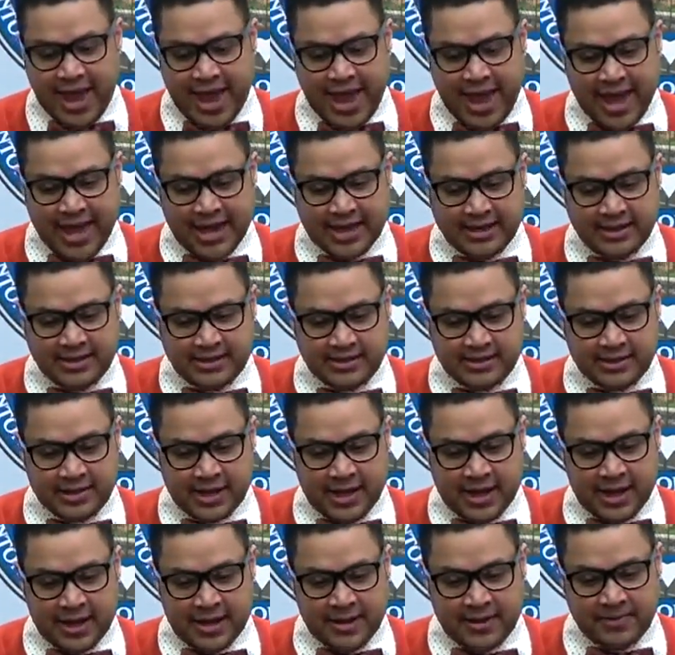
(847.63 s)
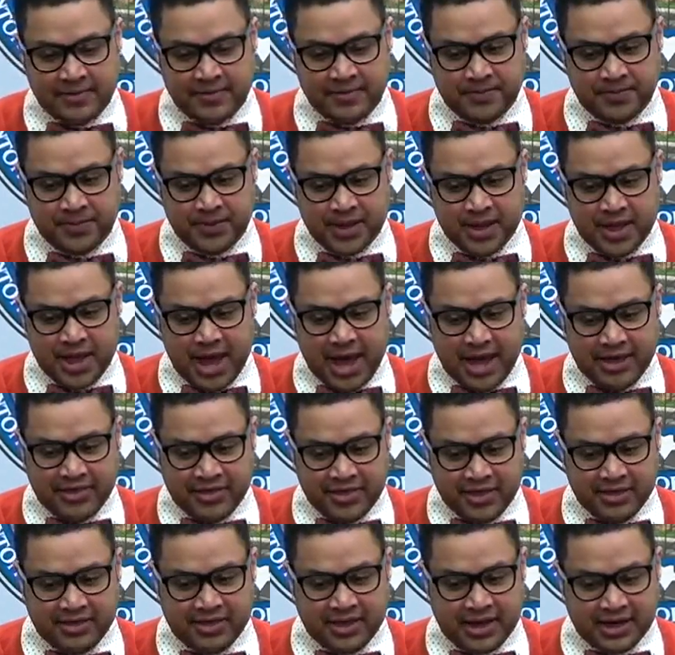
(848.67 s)
And I
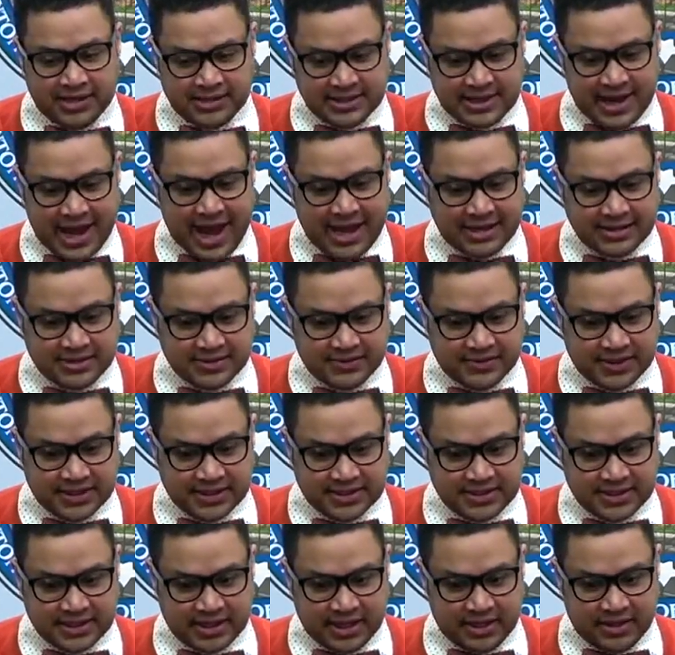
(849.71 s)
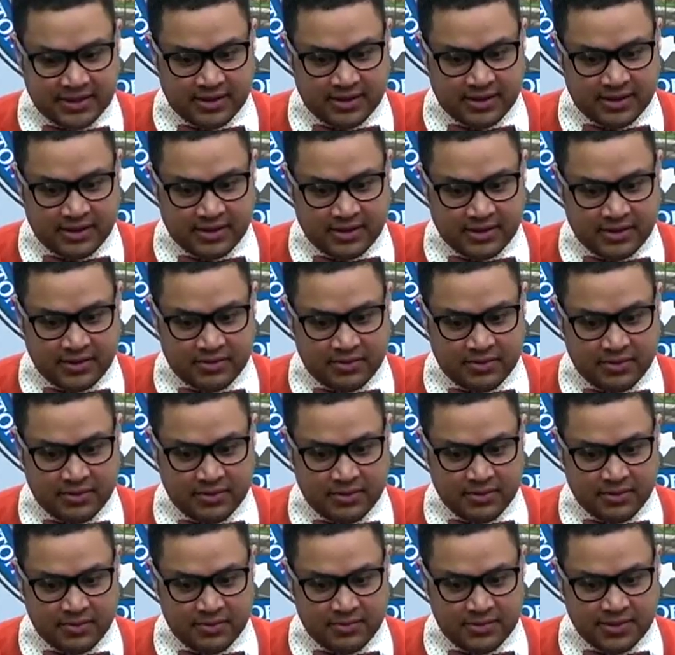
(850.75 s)
think that as an activist, like the
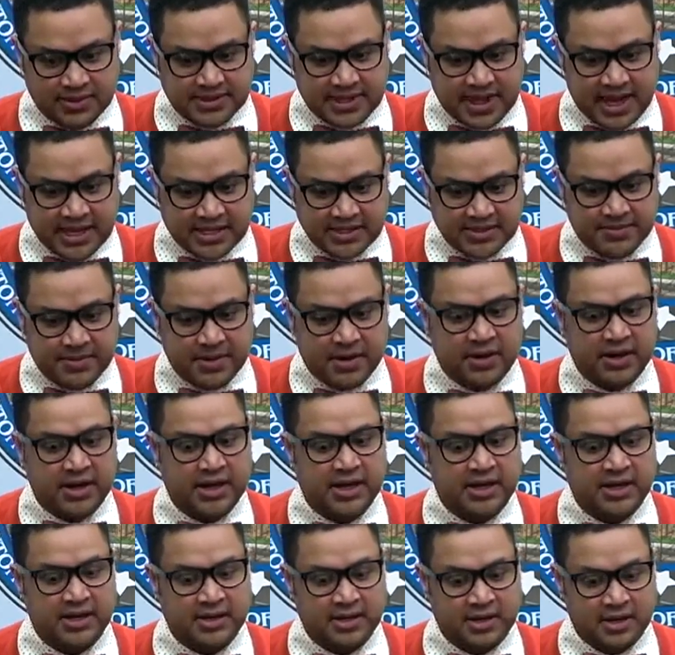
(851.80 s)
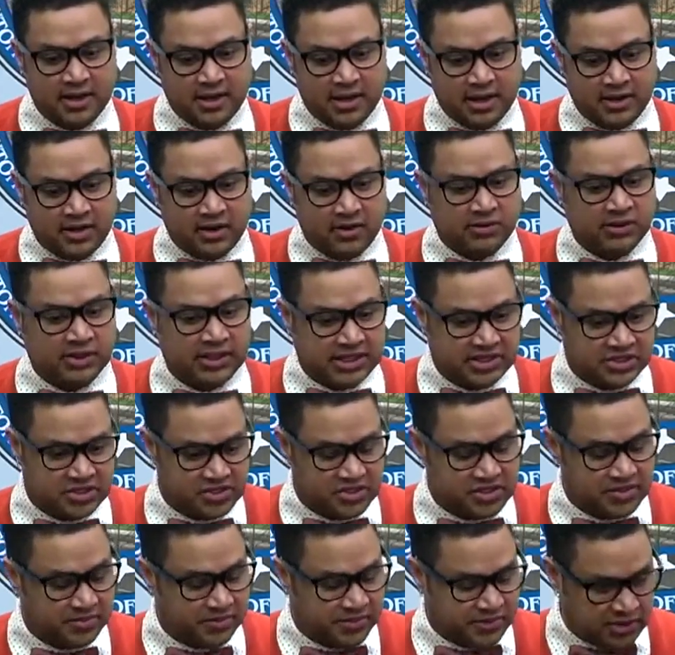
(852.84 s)
Miss Hansberry and her
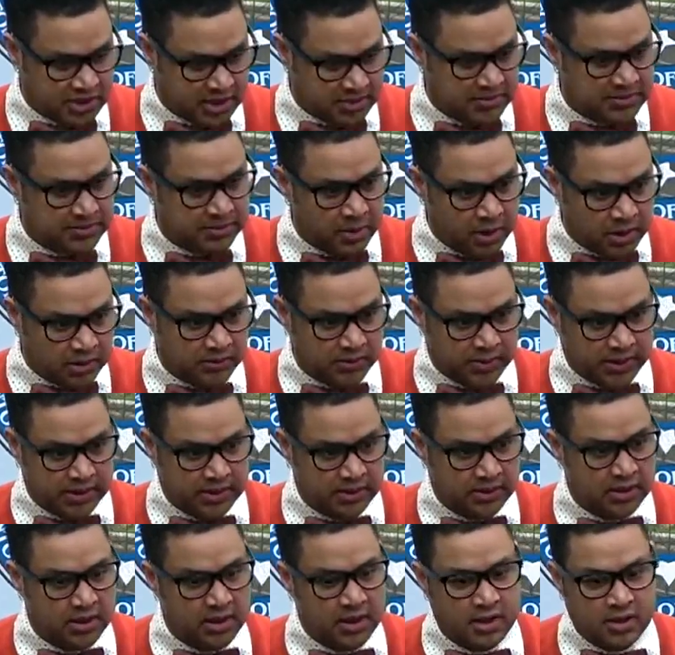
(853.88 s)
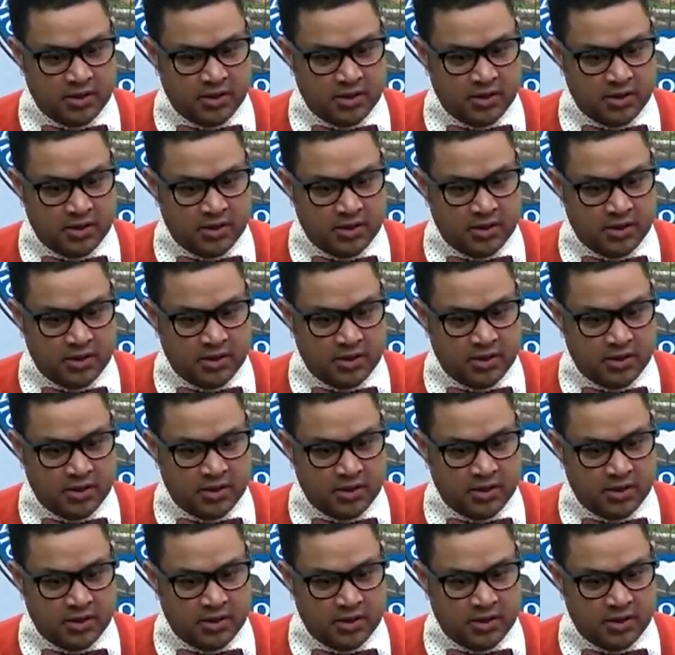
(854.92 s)
relationship with James Baldwin,